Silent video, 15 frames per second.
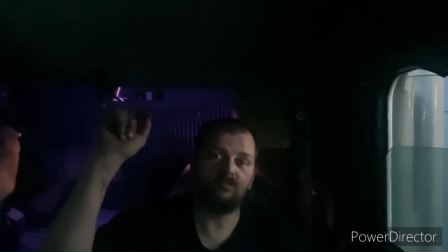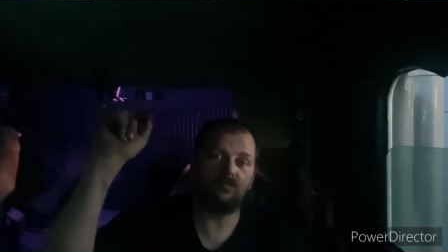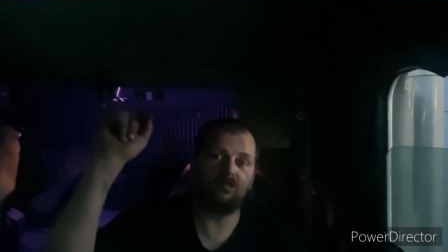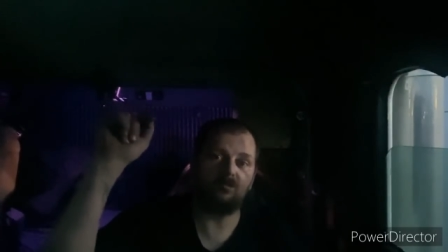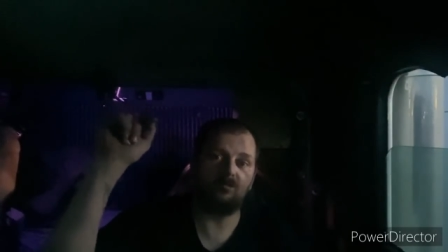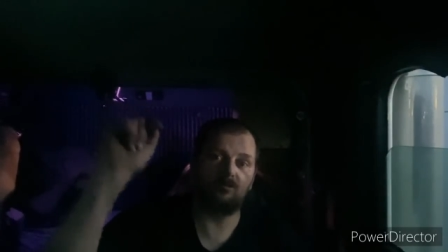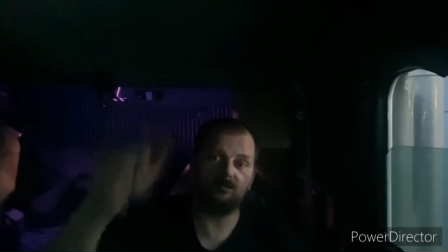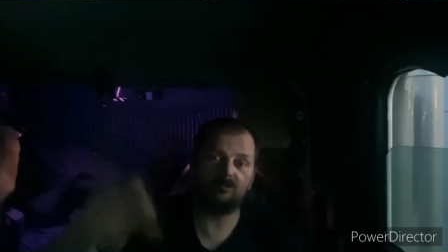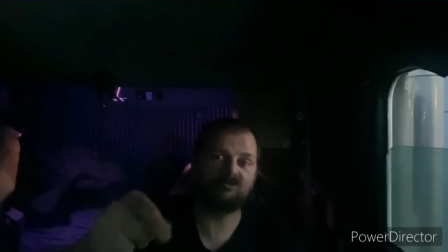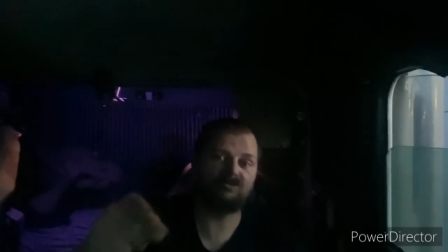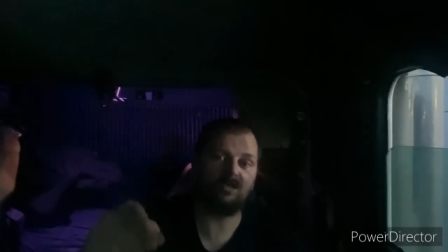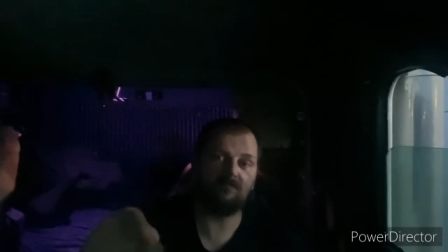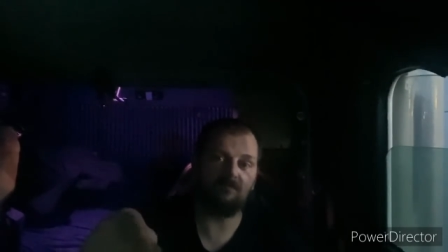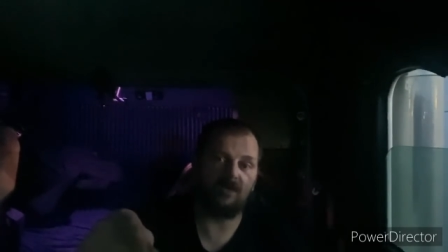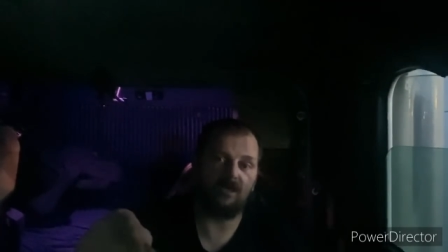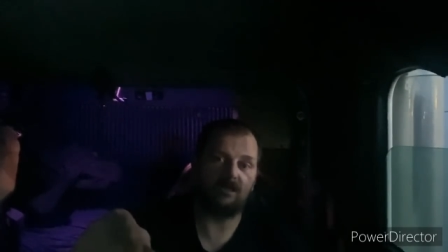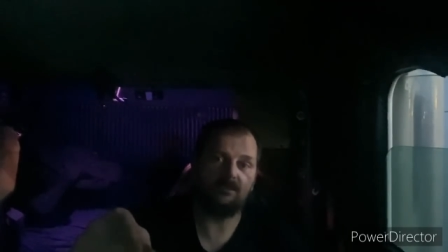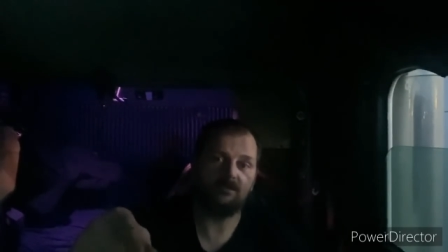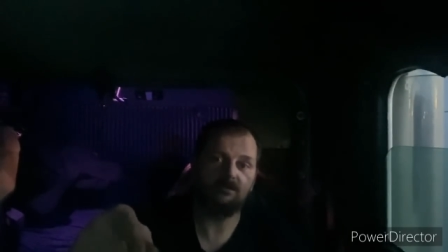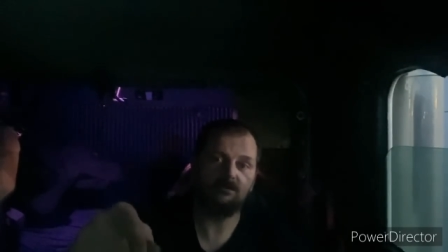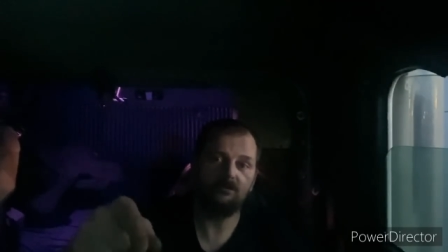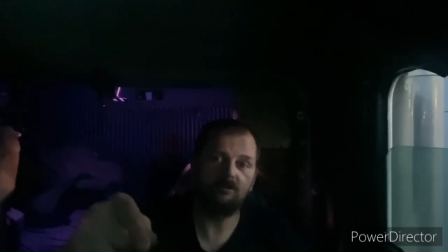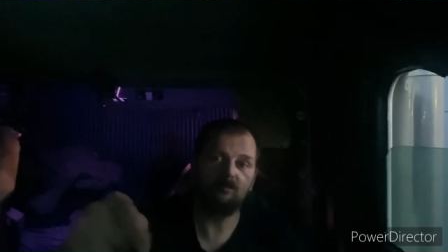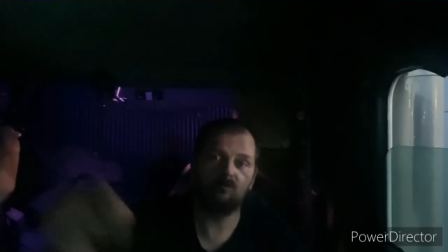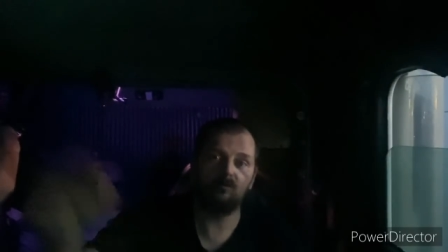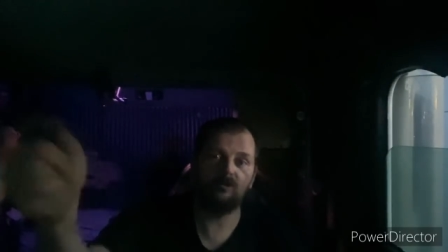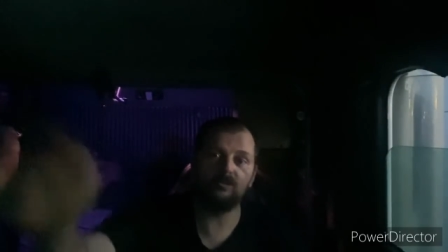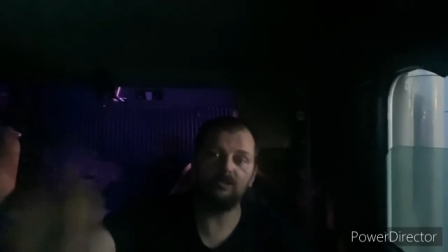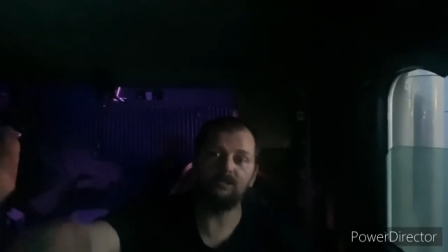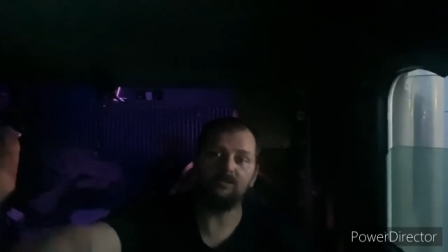or semi? What are
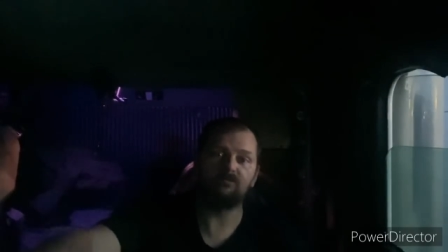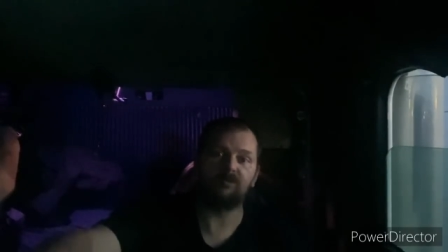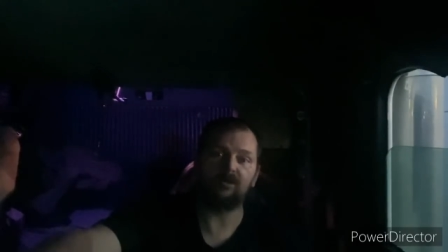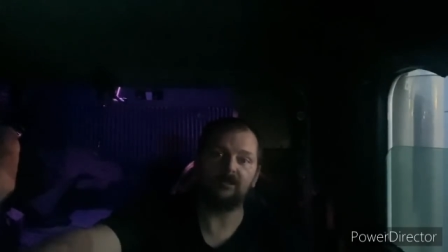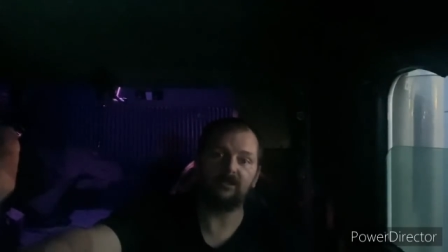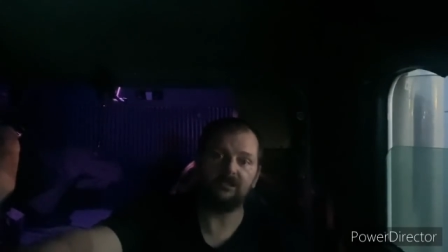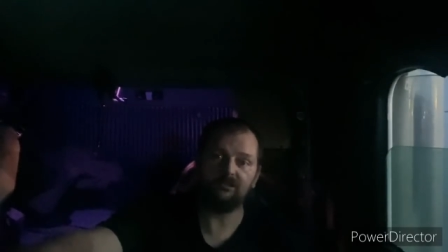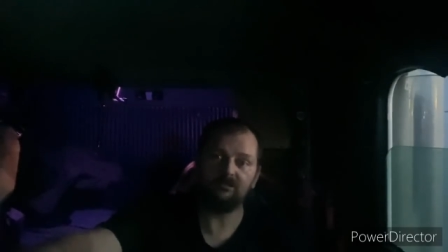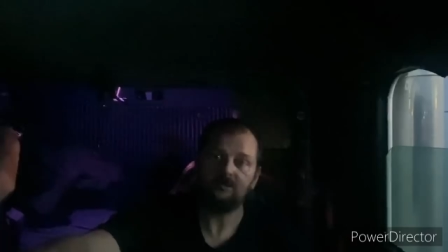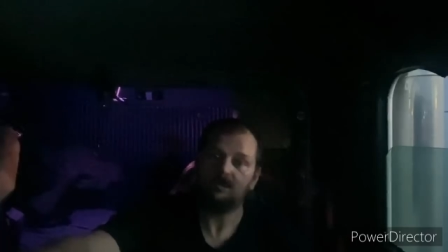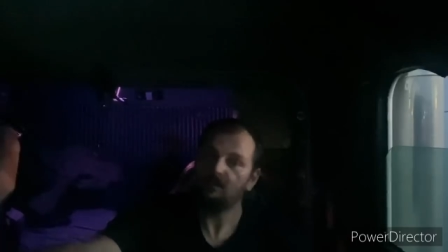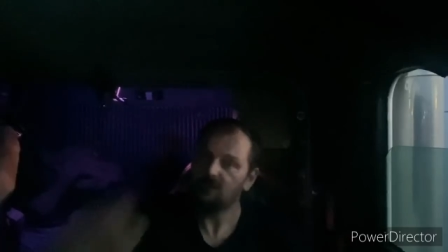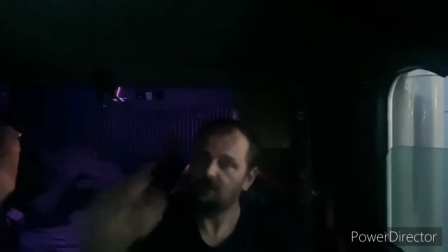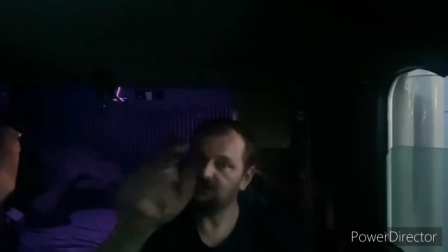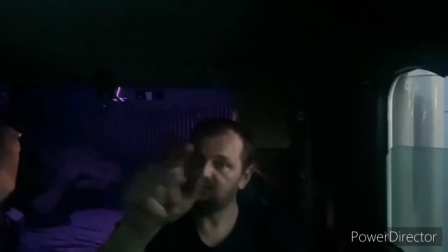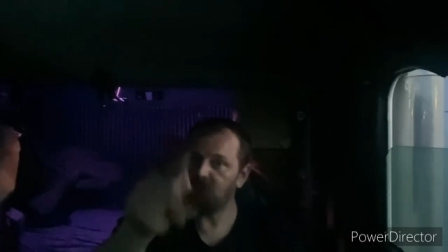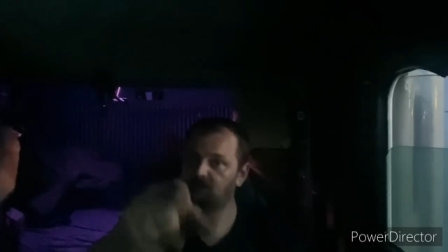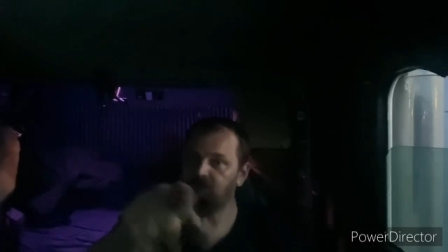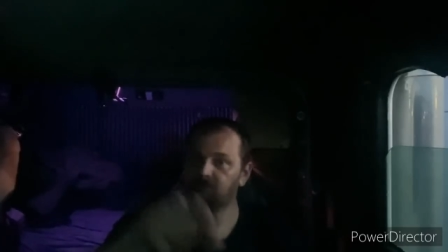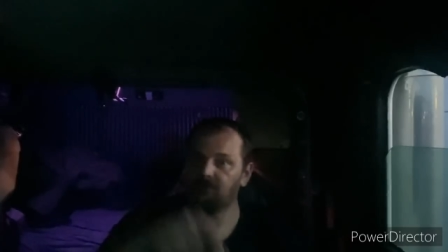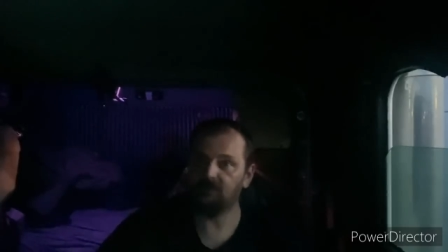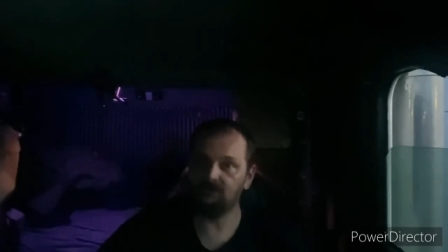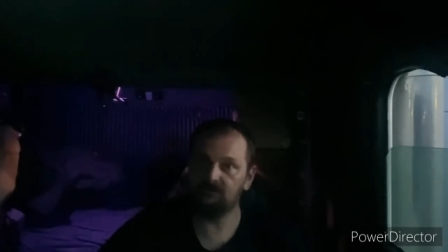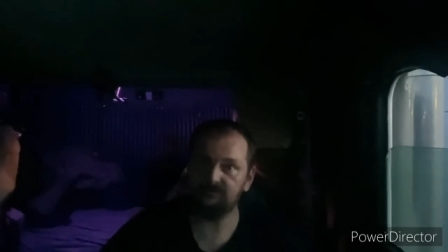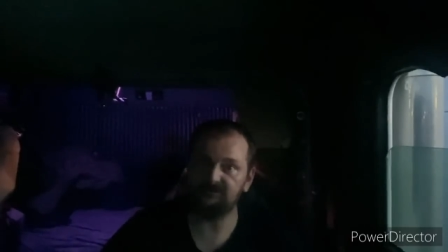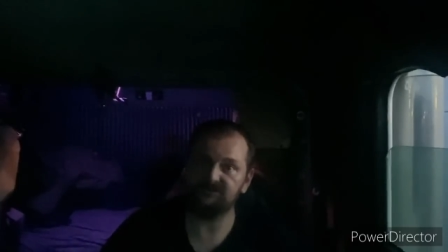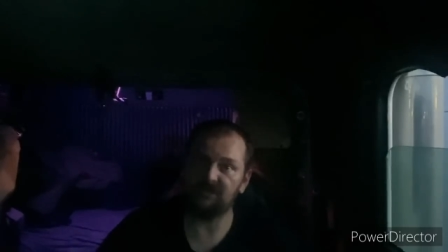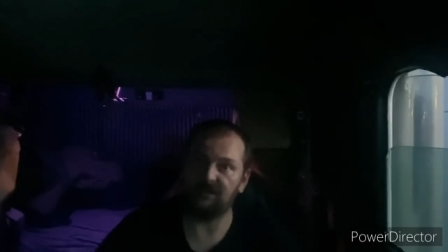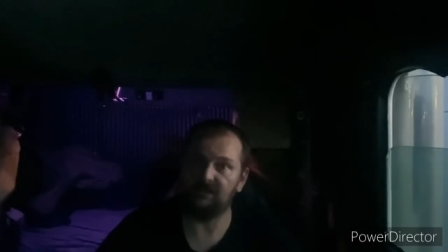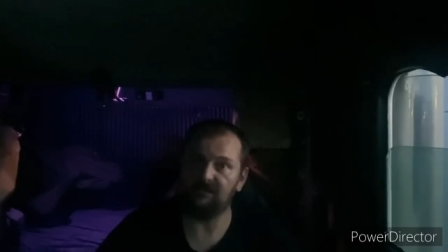you running? And do you plan on
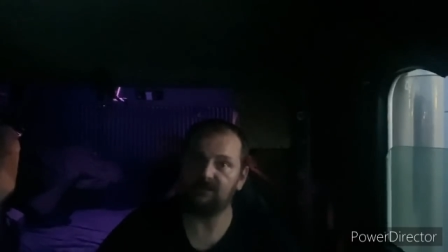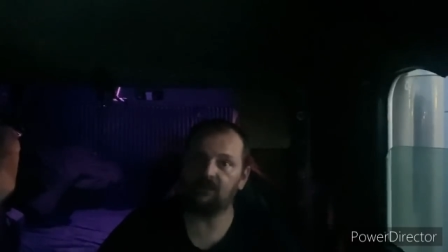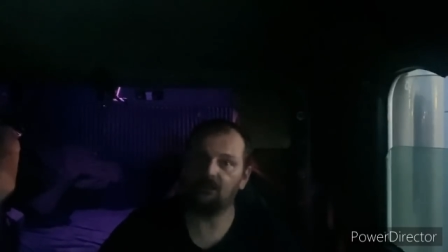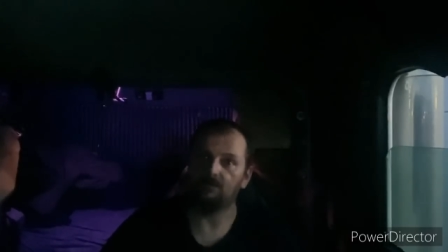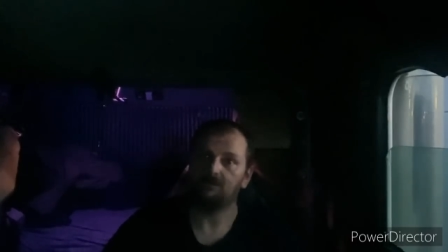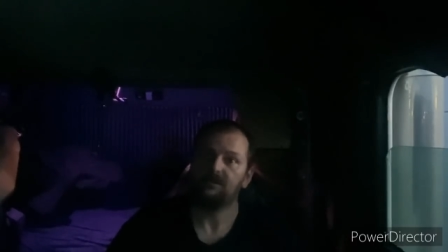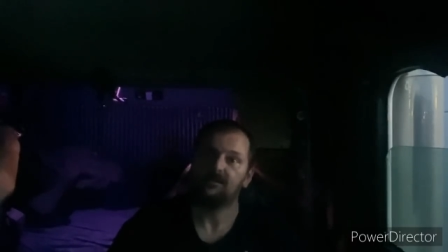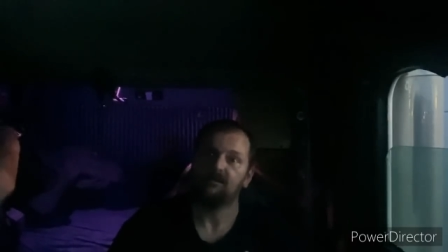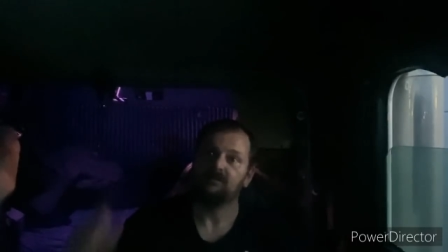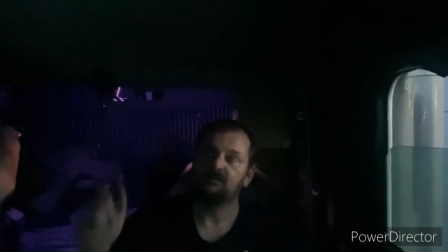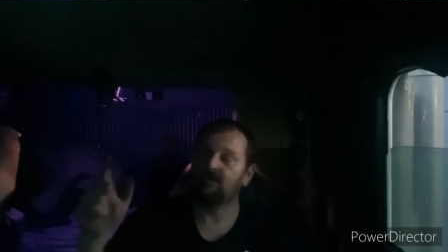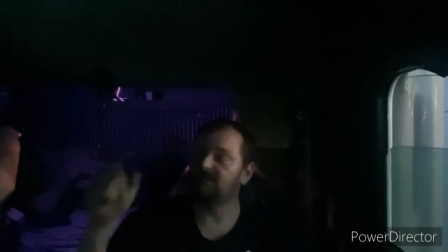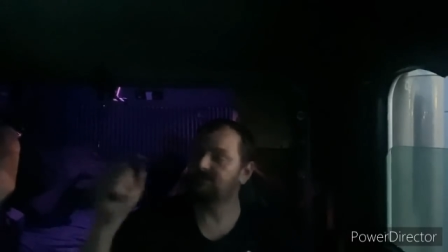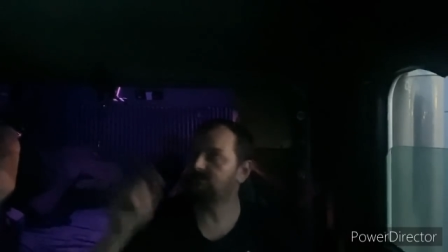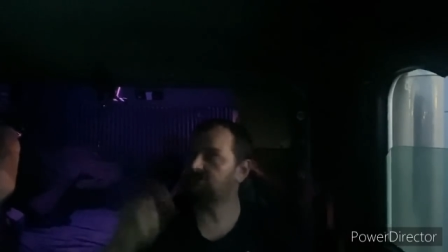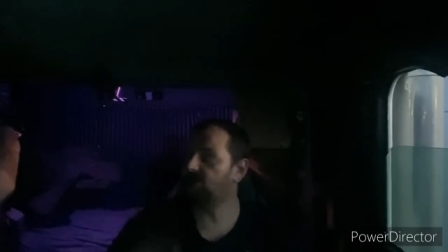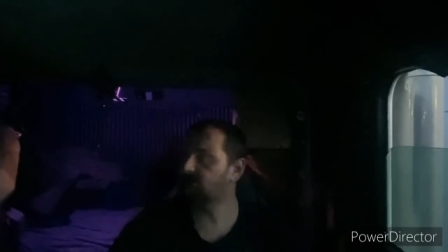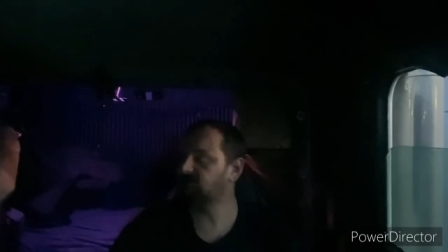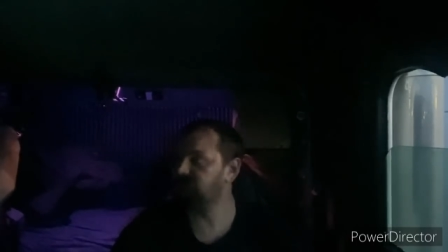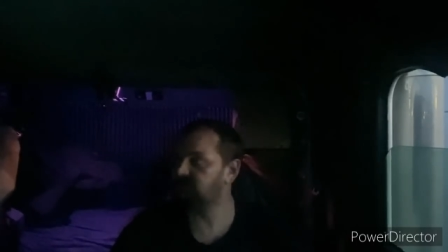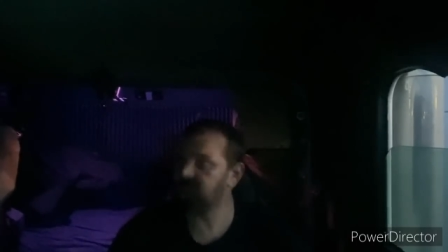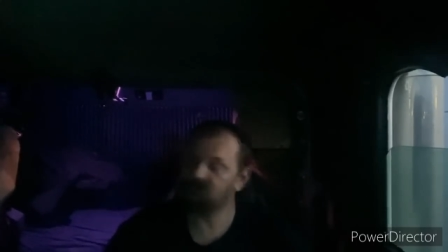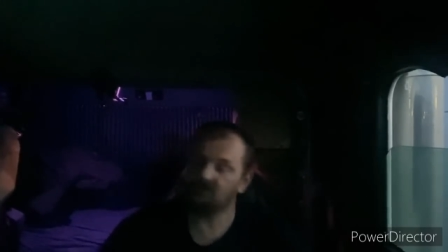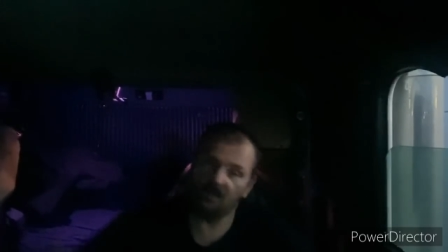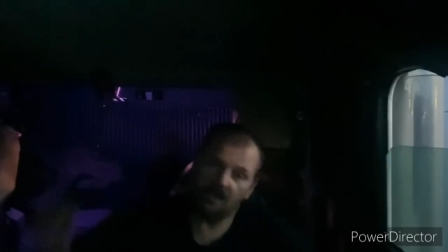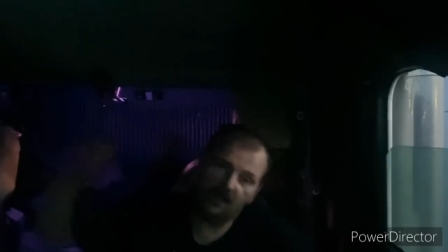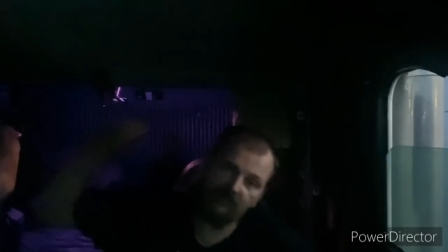staying there? Like, share, subscribe.